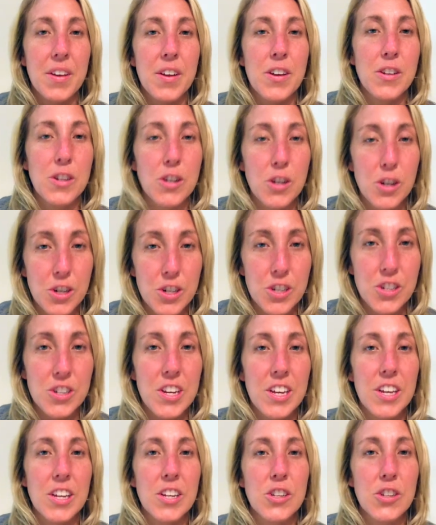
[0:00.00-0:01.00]

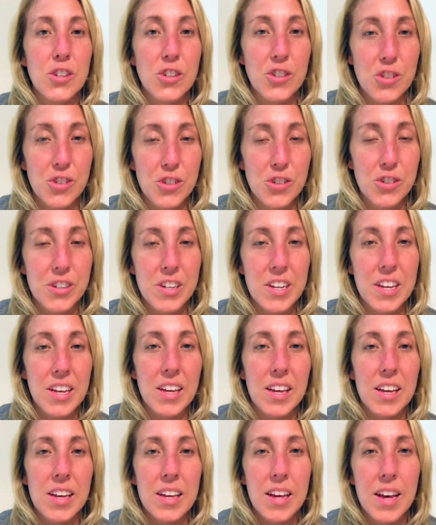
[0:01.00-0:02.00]
nourishing and
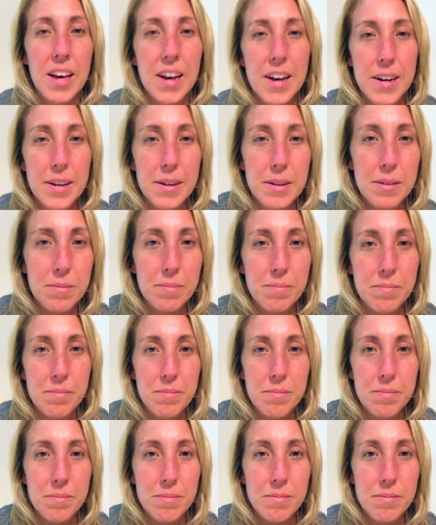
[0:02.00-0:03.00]
nurturing. Um,